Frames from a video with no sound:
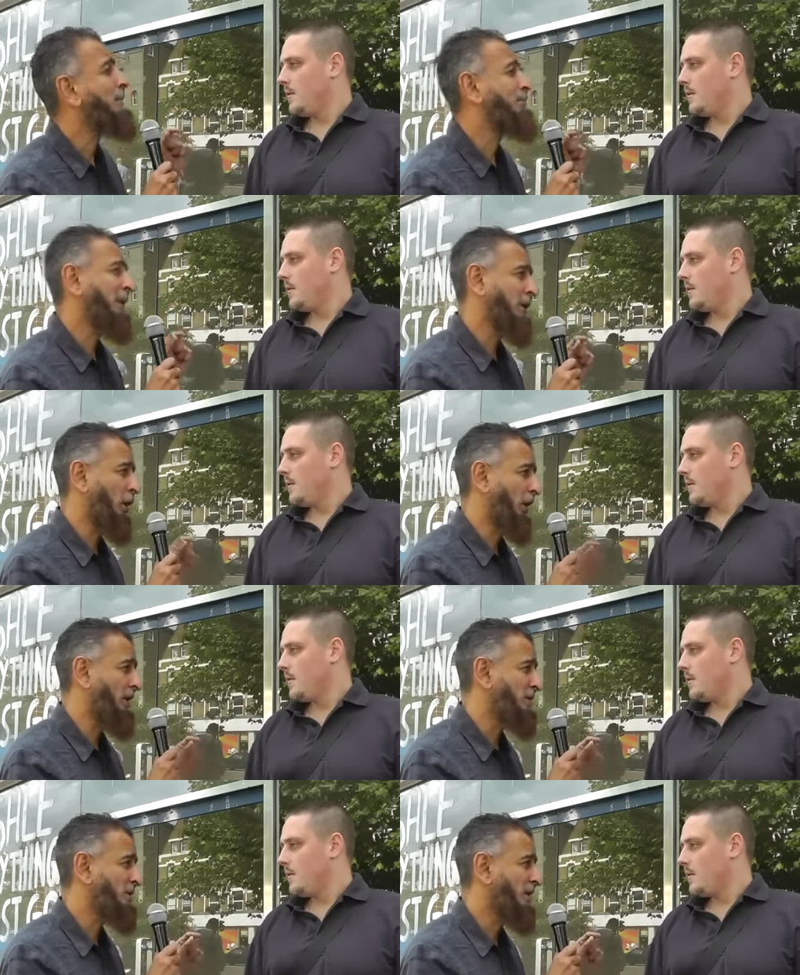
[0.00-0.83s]
Speaker 1: and
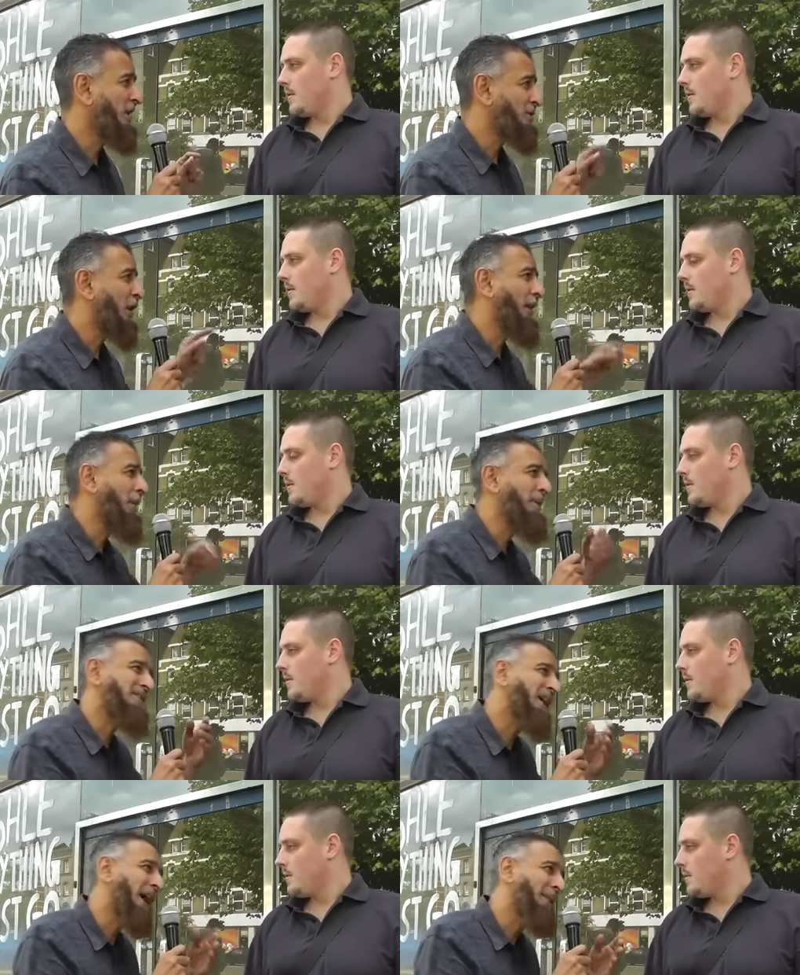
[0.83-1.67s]
pre-knowledge. Sorry, I'm a
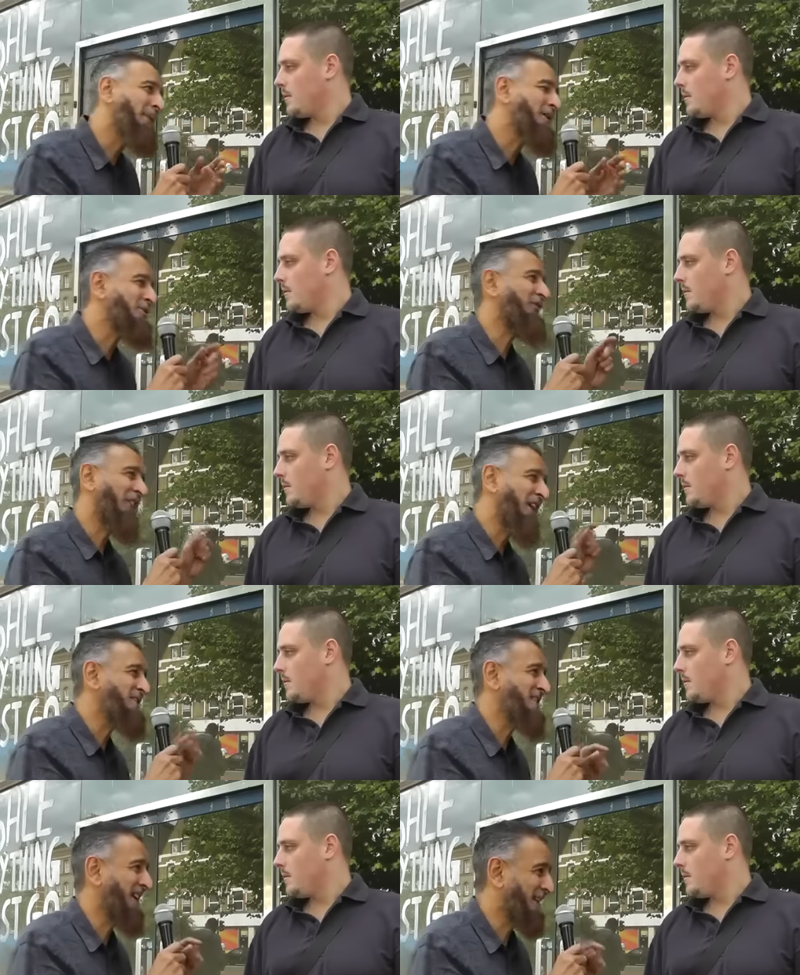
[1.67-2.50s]
bit tired because we're
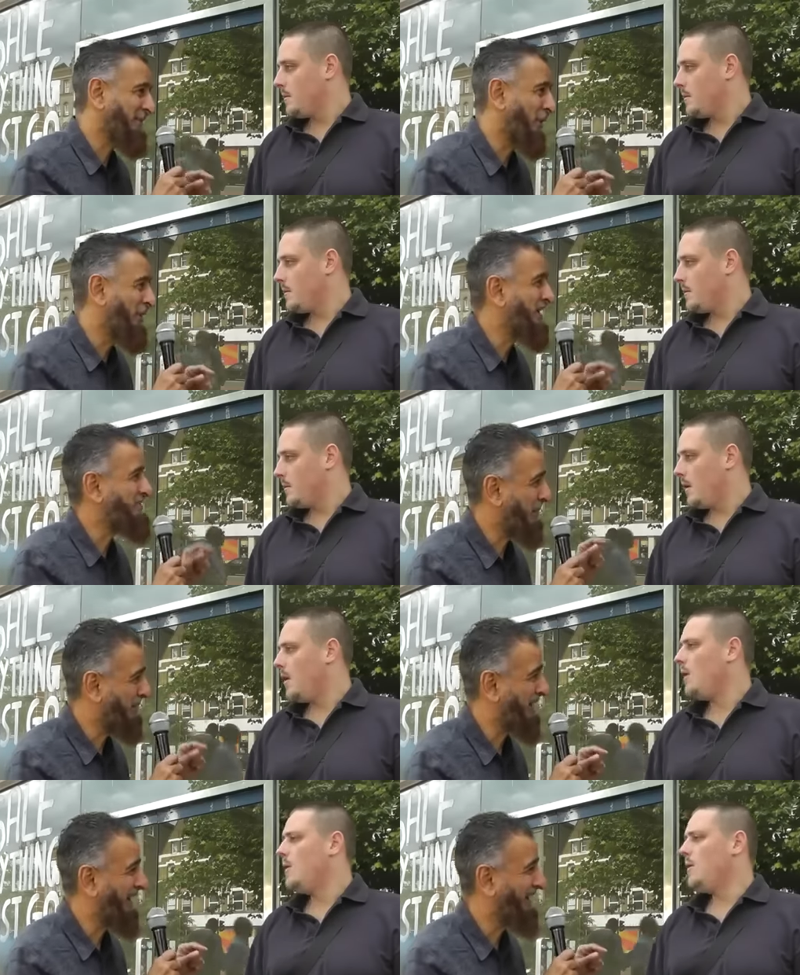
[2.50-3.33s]
fasting at the moment. It's
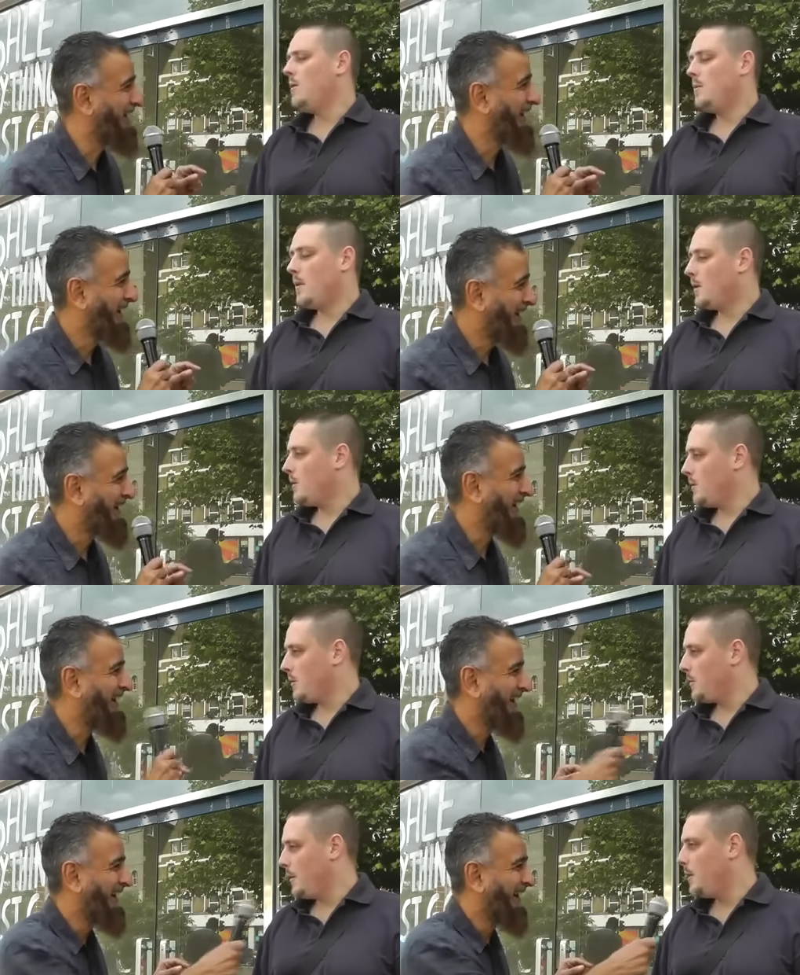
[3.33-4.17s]
Ramadan. Oh, okay.
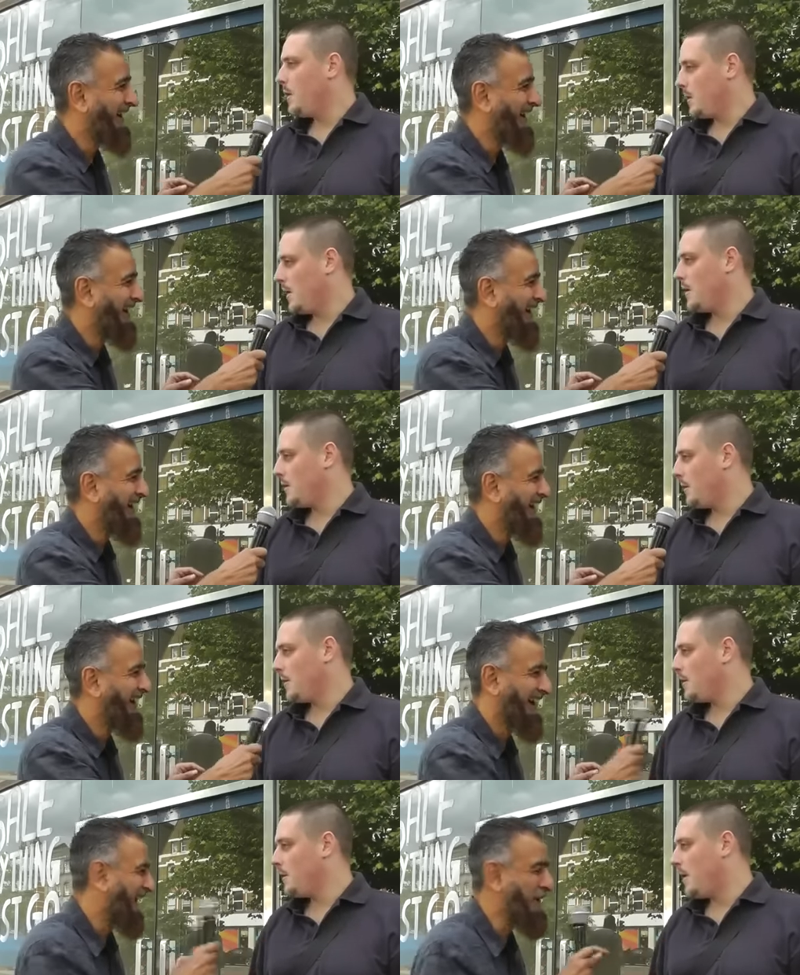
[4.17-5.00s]
It's me. Okay.
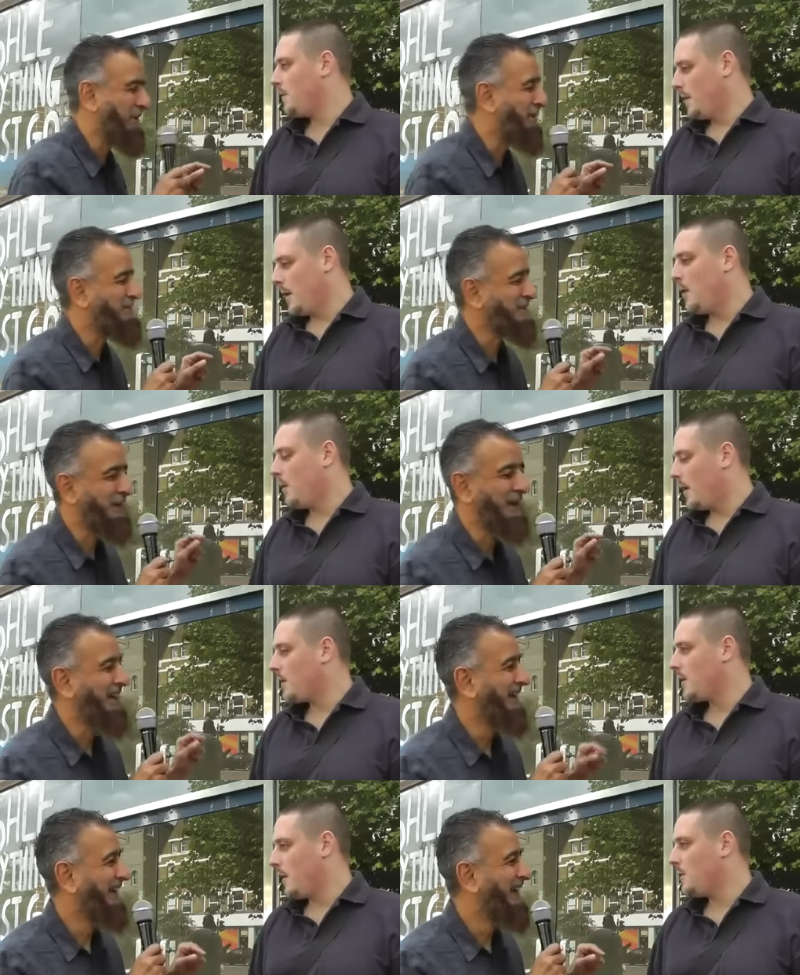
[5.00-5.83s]
So, yeah, no problem. No,
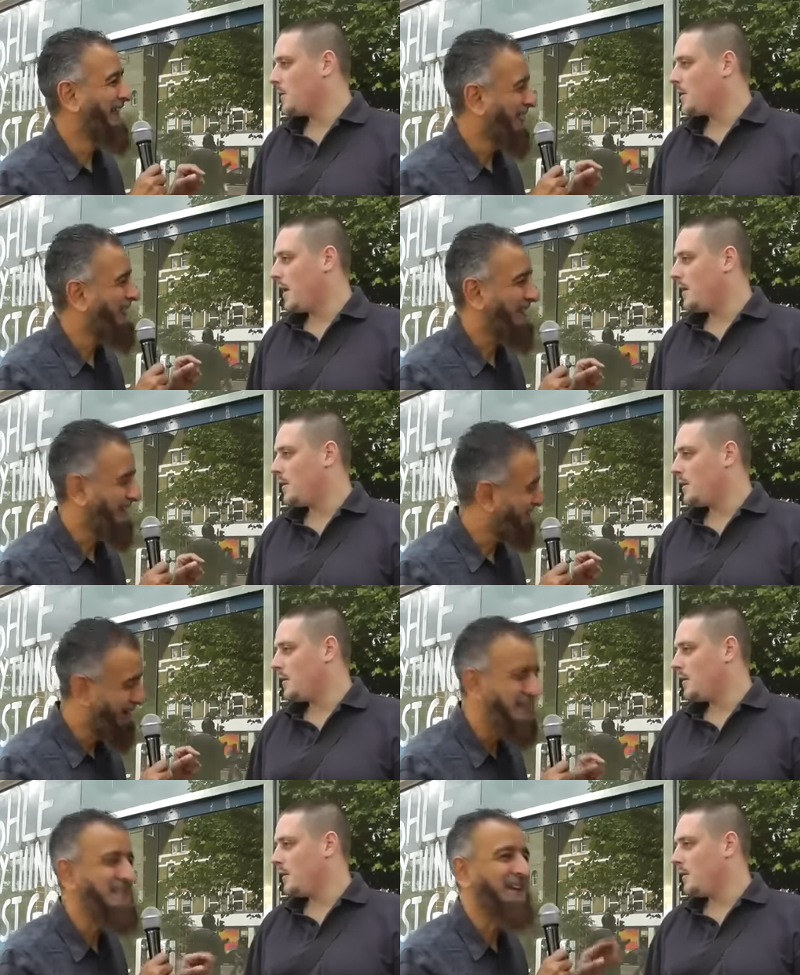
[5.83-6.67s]
sorry. understand.
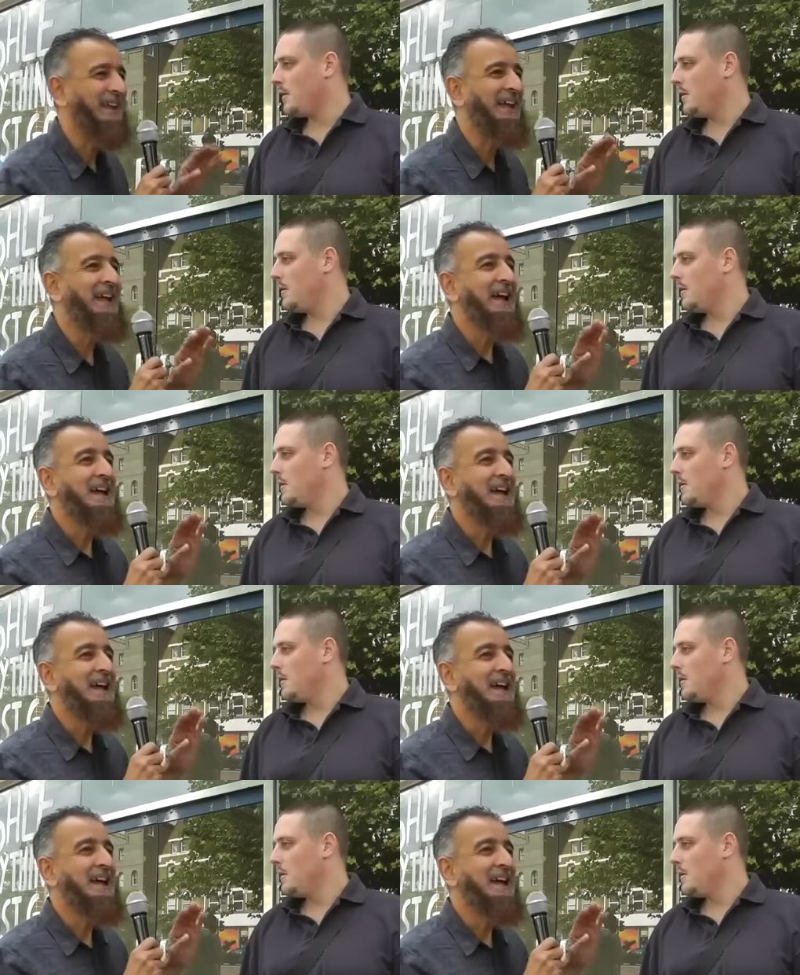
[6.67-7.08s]
Right. Okay.